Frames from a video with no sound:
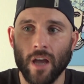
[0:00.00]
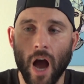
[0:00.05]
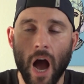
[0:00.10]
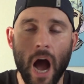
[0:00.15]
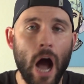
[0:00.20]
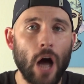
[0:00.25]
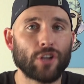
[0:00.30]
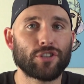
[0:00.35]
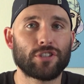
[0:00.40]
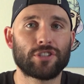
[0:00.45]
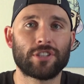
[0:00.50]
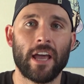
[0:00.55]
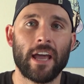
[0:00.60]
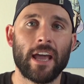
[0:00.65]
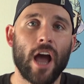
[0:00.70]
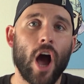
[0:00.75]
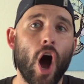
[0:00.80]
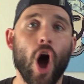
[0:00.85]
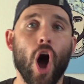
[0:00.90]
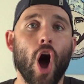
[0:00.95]
I'll just
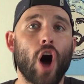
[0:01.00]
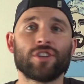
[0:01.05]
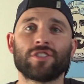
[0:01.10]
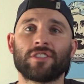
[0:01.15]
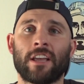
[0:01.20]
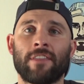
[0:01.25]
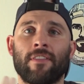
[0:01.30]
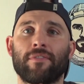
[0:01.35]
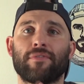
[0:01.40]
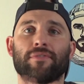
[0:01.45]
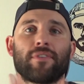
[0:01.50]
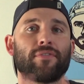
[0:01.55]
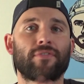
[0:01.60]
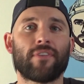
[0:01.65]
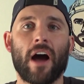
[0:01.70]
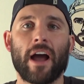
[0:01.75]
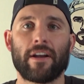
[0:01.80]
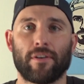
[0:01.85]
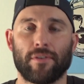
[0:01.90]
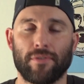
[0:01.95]
say, I'll send the
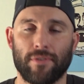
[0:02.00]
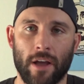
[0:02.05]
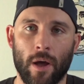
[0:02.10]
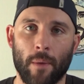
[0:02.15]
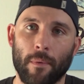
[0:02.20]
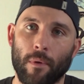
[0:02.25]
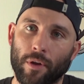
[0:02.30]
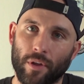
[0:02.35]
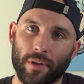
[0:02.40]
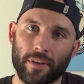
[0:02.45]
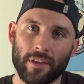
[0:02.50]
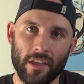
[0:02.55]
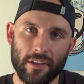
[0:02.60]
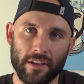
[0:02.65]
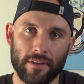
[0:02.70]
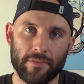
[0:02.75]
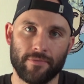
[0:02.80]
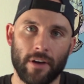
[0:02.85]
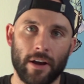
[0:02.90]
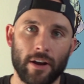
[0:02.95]
fire thing. Oh, hell
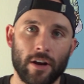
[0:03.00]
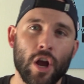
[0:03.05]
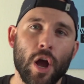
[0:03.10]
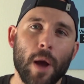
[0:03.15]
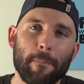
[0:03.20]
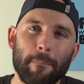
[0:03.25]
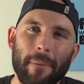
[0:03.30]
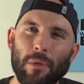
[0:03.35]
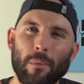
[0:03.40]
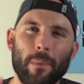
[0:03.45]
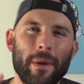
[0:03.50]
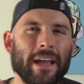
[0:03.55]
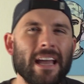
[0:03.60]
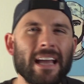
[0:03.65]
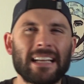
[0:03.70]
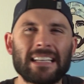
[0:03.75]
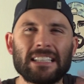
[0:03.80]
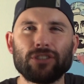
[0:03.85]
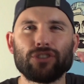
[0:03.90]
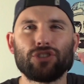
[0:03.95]
yeah, fire. By the way,
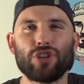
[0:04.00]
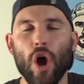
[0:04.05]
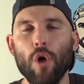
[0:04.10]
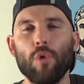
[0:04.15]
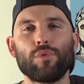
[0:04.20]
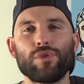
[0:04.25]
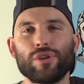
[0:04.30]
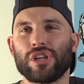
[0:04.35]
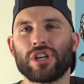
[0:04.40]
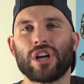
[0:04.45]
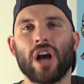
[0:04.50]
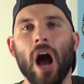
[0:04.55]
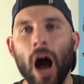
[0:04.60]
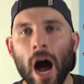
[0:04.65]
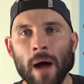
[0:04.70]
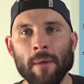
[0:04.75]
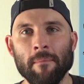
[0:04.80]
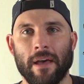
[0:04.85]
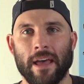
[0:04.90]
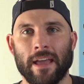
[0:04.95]
don't
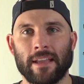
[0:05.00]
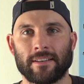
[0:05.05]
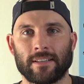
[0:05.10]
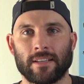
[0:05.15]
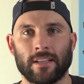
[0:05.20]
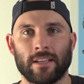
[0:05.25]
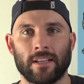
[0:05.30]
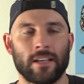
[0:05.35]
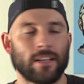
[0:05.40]
comment.